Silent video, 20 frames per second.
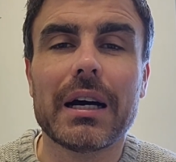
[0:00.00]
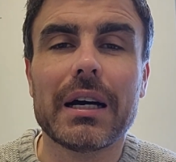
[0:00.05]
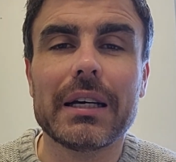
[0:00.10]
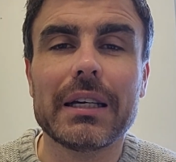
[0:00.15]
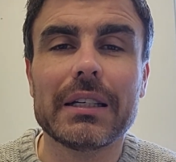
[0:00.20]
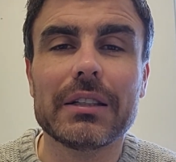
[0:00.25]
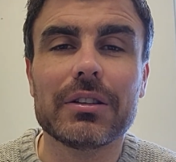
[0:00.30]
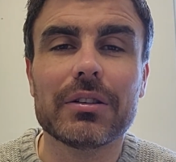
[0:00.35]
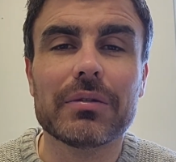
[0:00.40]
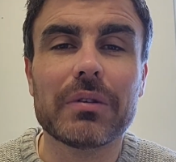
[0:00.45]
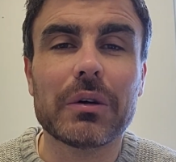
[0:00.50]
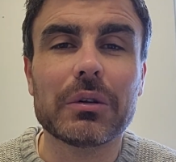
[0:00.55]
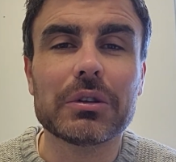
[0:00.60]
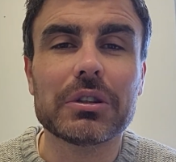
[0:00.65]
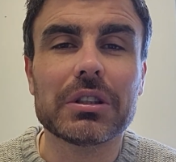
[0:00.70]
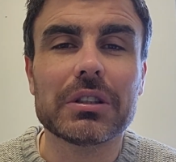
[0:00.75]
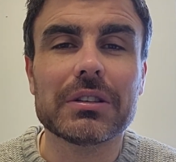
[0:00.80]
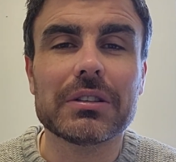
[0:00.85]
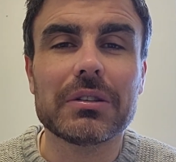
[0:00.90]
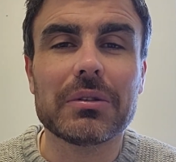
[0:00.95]
in
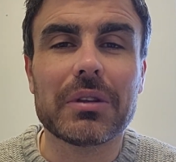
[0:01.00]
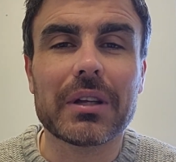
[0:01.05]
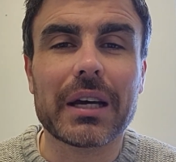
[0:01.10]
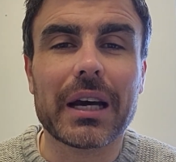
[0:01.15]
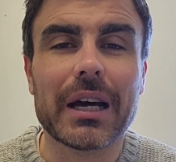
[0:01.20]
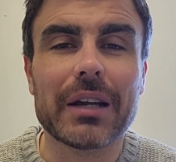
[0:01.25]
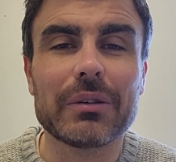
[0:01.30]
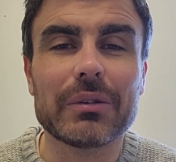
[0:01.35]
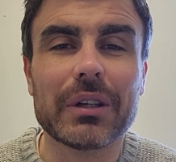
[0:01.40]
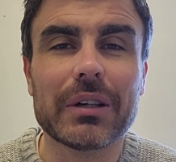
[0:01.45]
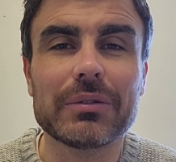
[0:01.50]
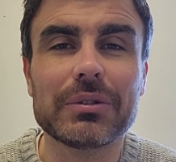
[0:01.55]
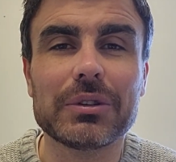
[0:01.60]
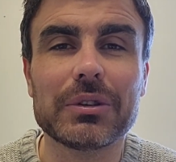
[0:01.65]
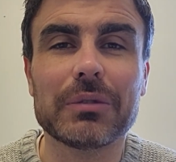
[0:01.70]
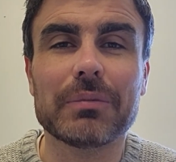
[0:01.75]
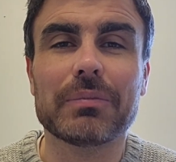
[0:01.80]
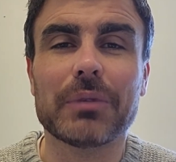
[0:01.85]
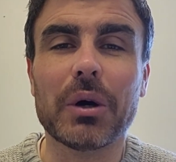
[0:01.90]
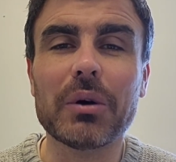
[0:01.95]
devotion to the God who loves
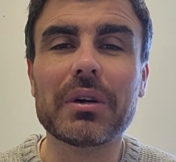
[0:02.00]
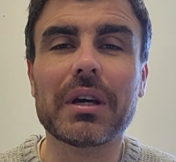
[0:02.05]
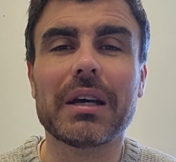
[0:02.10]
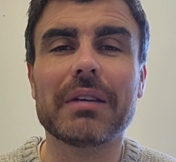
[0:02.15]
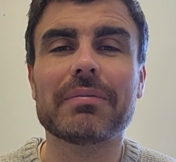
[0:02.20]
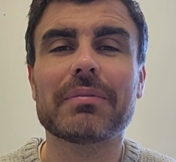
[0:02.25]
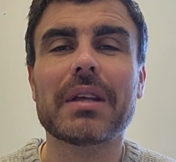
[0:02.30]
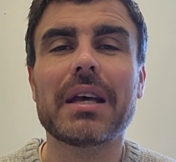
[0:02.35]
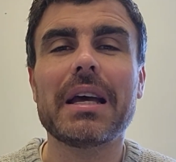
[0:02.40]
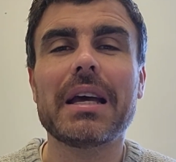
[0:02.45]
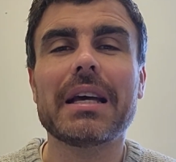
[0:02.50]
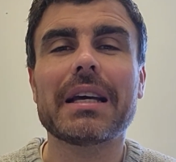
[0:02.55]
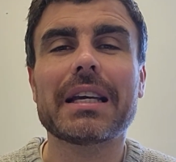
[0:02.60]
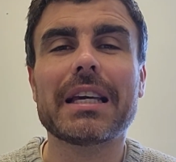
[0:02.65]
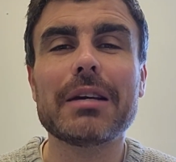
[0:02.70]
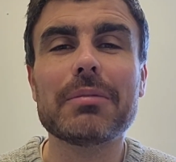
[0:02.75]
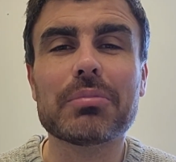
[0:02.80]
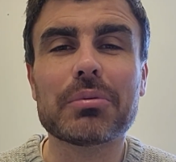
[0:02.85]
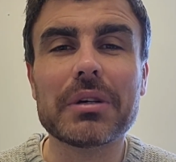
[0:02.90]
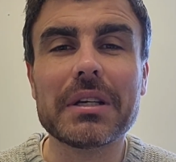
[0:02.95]
you. Okay,
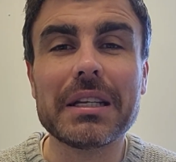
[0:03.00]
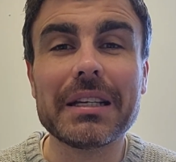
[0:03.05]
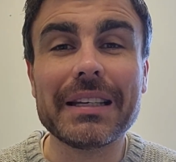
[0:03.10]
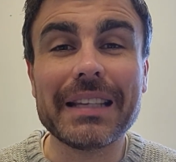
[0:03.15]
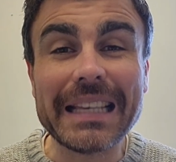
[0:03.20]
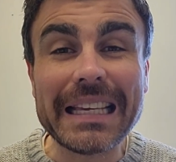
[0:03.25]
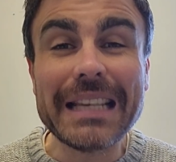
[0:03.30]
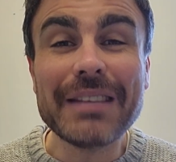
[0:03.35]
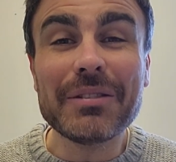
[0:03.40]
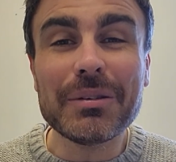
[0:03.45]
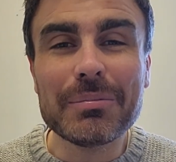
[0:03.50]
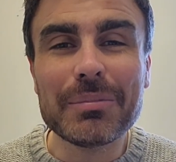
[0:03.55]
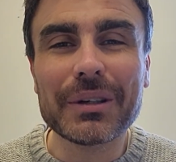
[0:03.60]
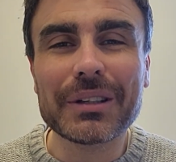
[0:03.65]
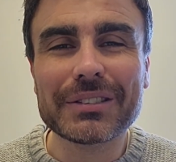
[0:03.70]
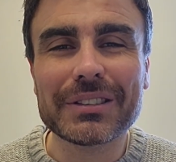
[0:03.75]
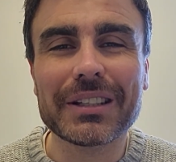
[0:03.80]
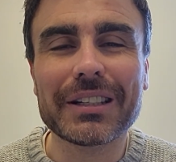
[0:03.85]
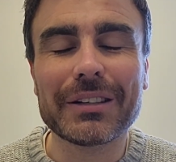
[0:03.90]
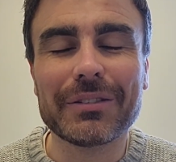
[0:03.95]
keep reading even
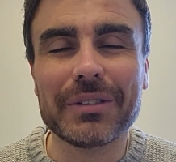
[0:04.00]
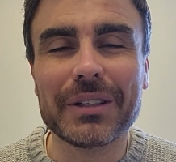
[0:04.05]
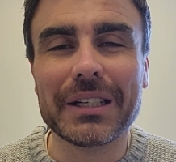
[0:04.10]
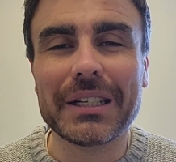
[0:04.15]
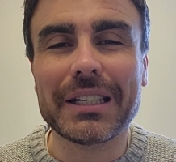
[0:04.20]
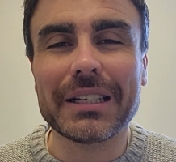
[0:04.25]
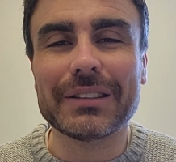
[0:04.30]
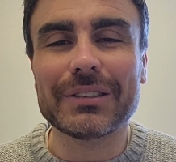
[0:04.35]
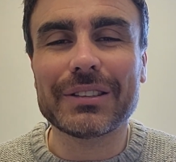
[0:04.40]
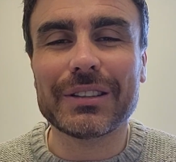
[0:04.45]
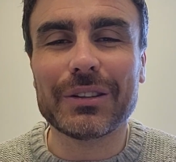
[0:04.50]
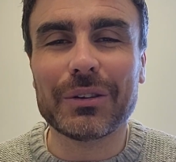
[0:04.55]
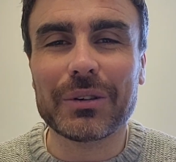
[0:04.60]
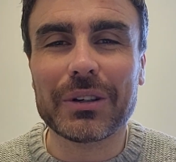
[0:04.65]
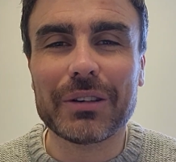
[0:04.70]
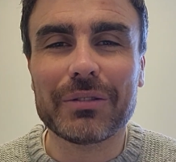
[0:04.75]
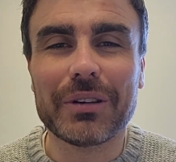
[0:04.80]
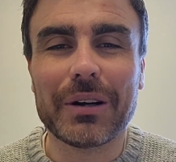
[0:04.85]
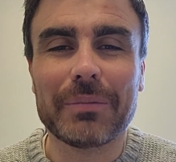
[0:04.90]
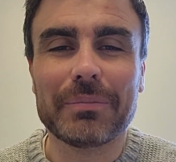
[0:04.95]
books like Leviticus and don't
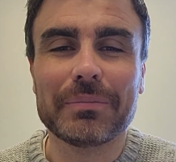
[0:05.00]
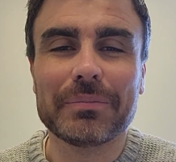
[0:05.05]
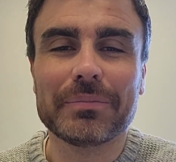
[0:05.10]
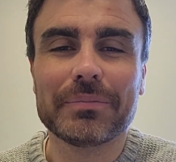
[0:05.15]
give up.